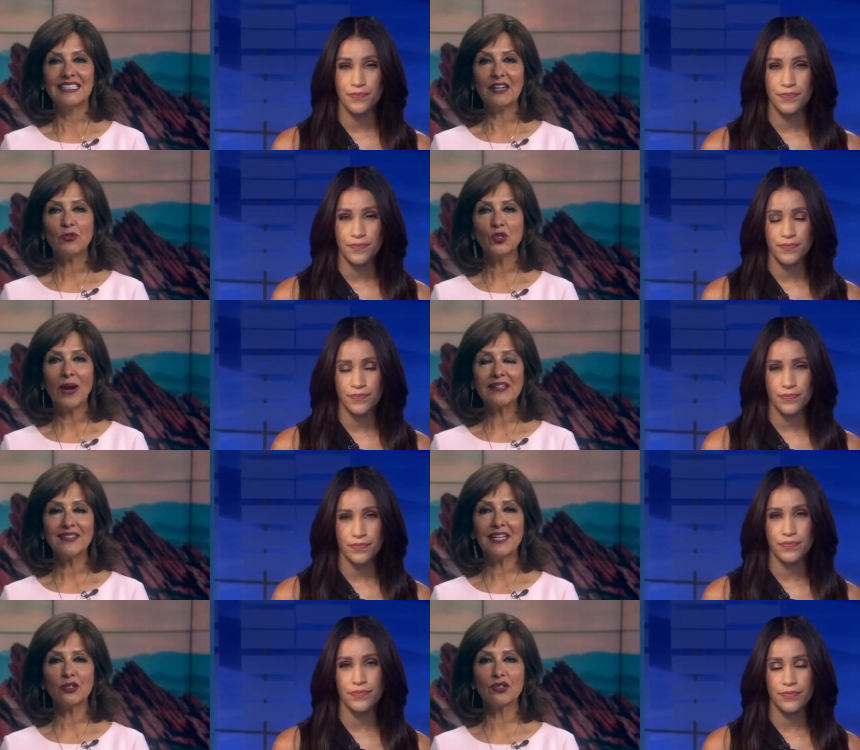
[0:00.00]
Speaker 1: Denver's rec
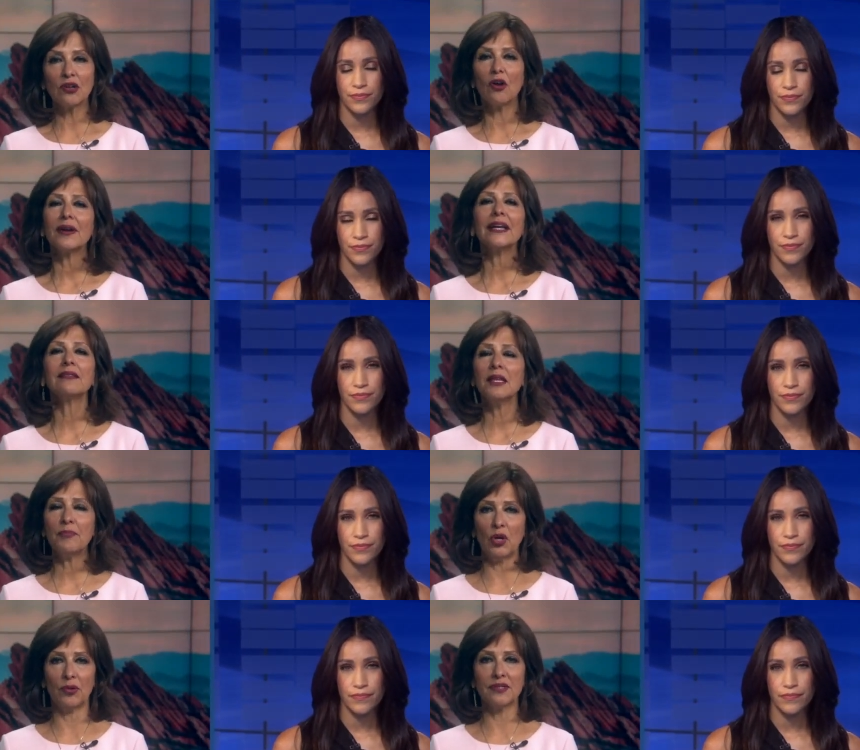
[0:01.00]
centers are in
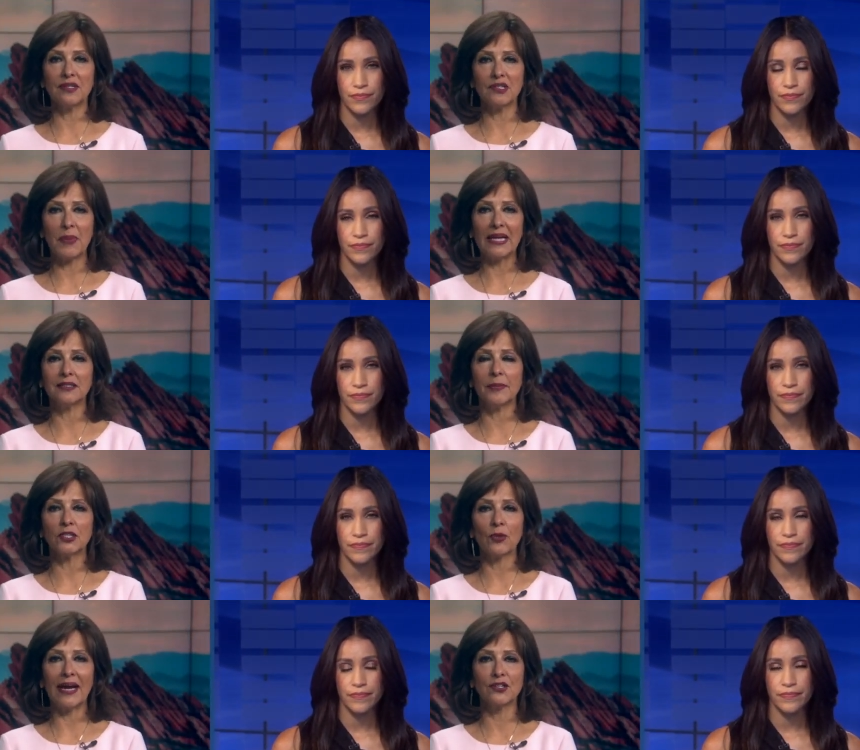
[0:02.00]
limbo as this
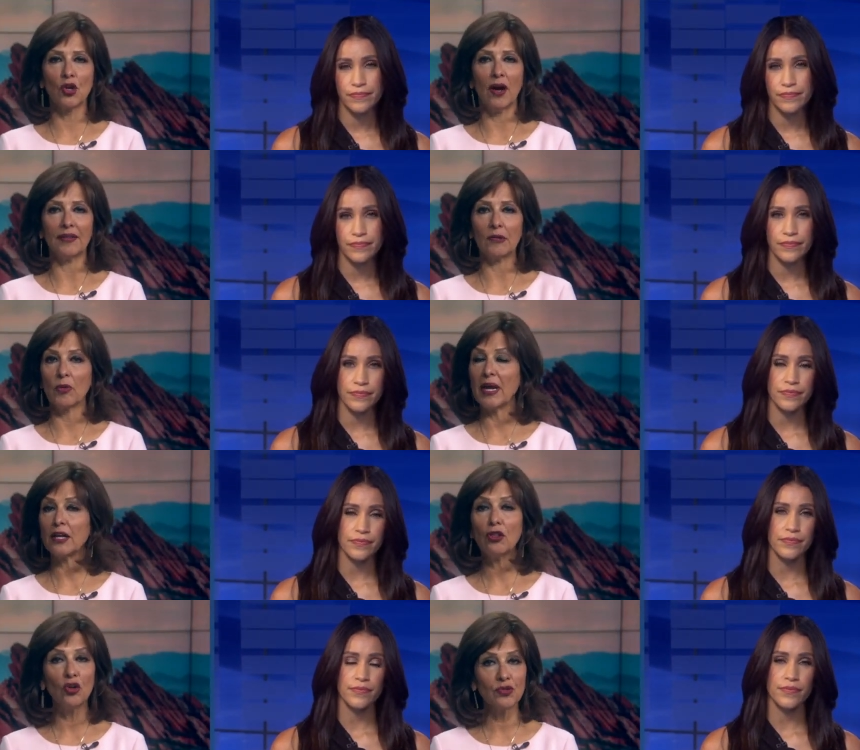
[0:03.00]
pandemic drags on. They
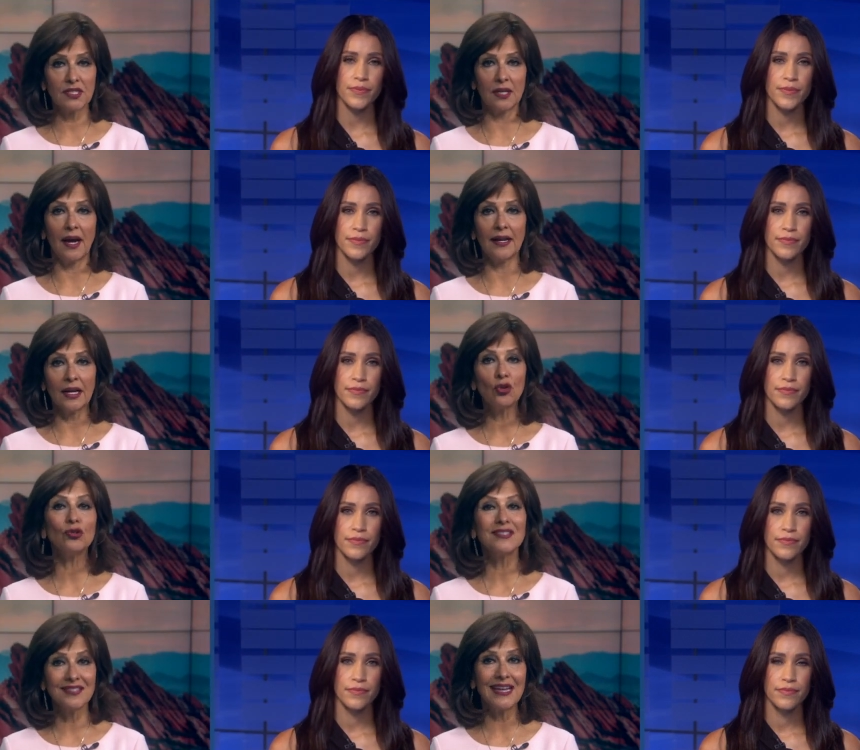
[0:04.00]
remain closed tonight and
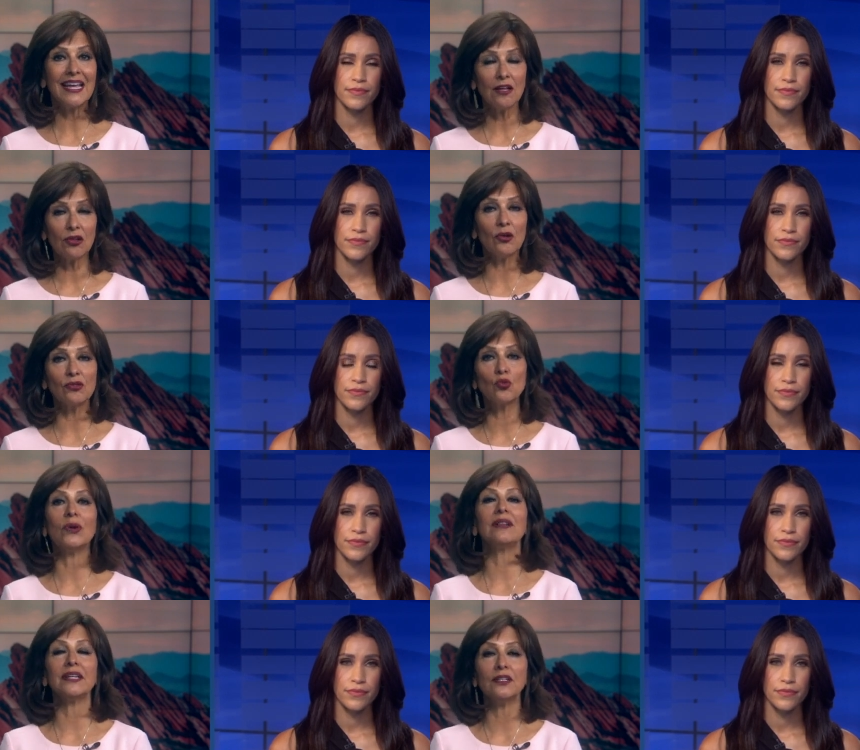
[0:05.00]
could stay closed
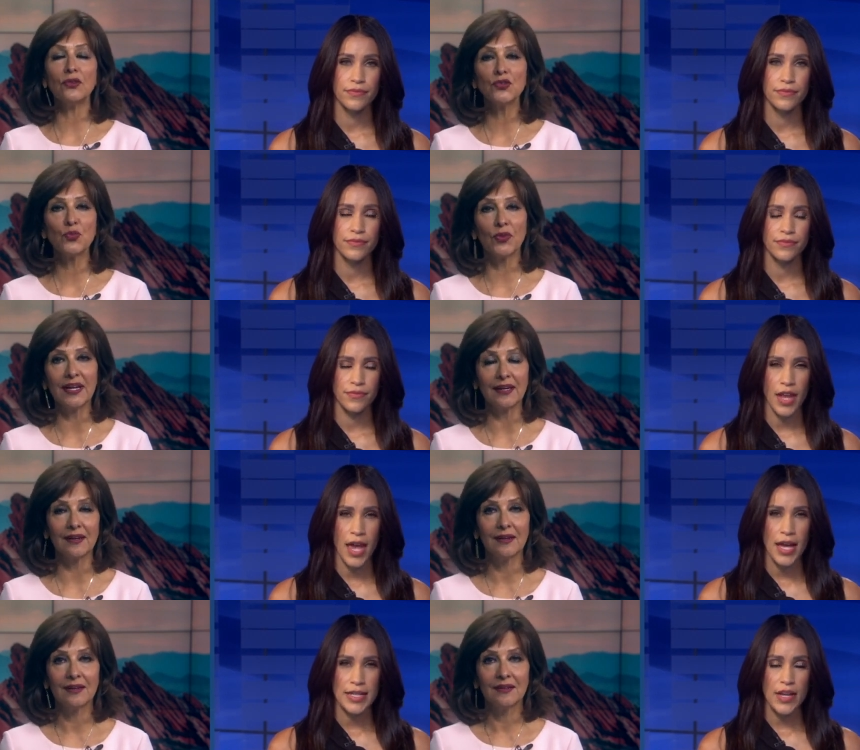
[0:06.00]
well into the spring.
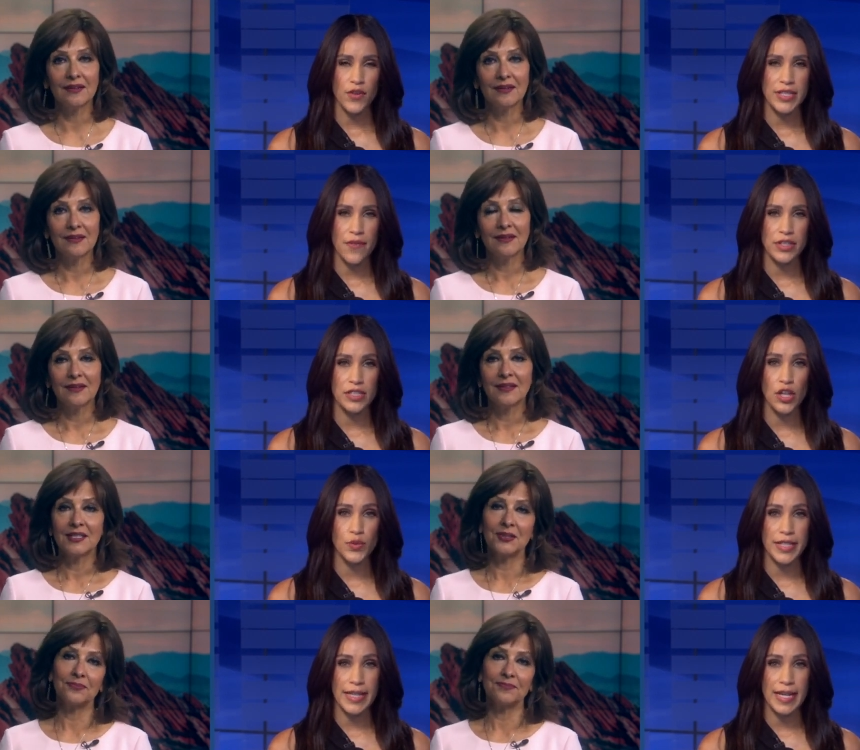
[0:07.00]
Denver 7
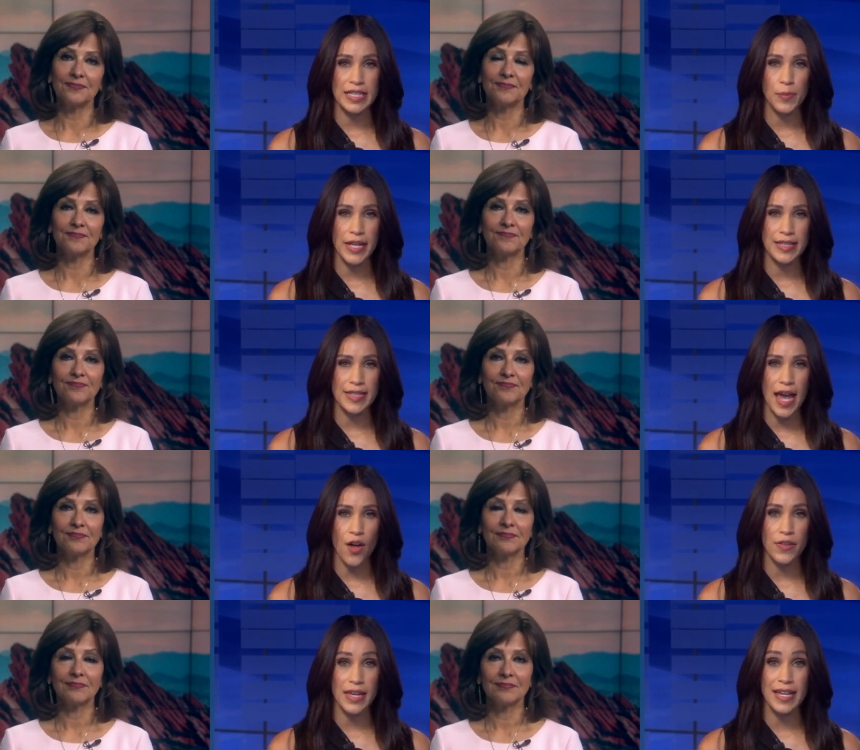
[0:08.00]
Sloan Dickey explains
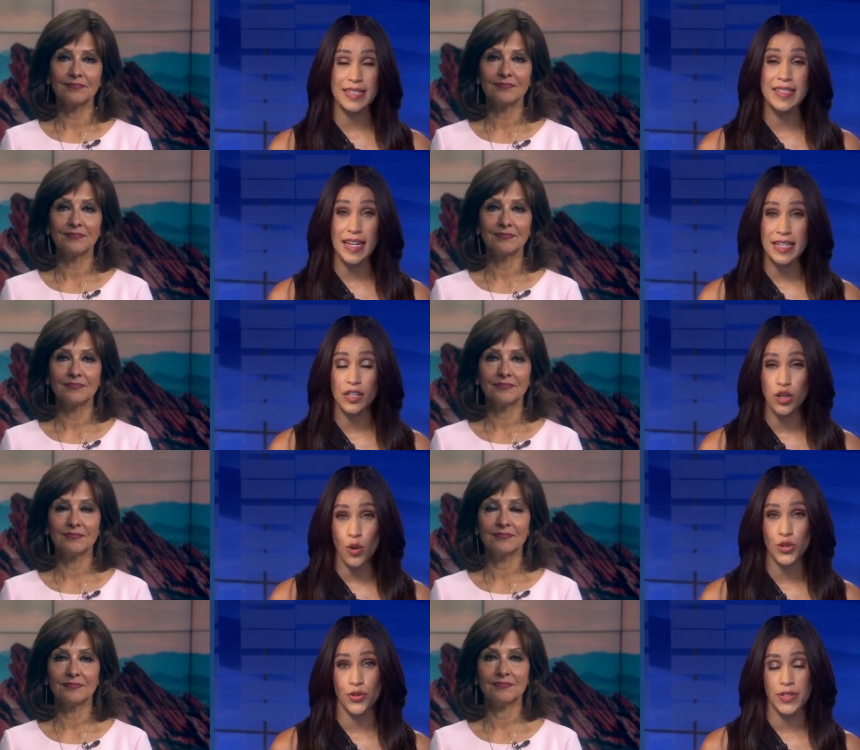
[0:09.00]
how the extended
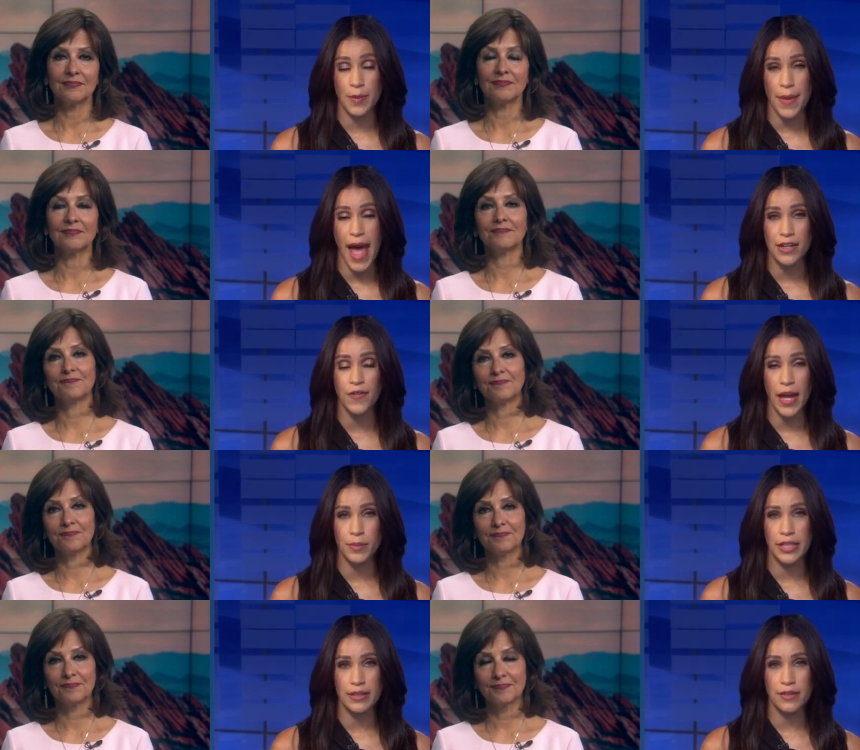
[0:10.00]
closures
Speaker 2: impact
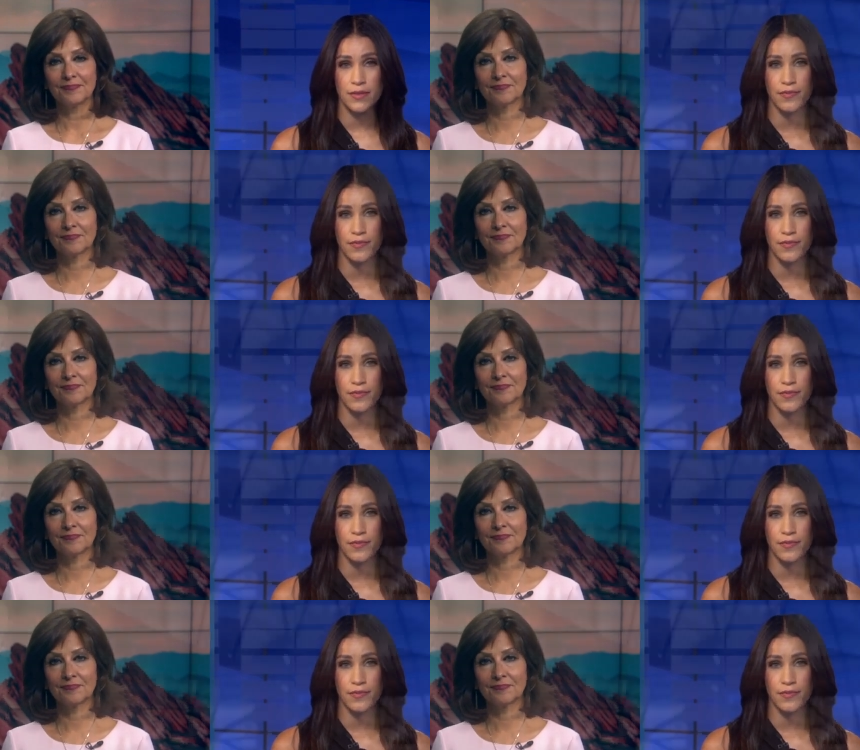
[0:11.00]
families.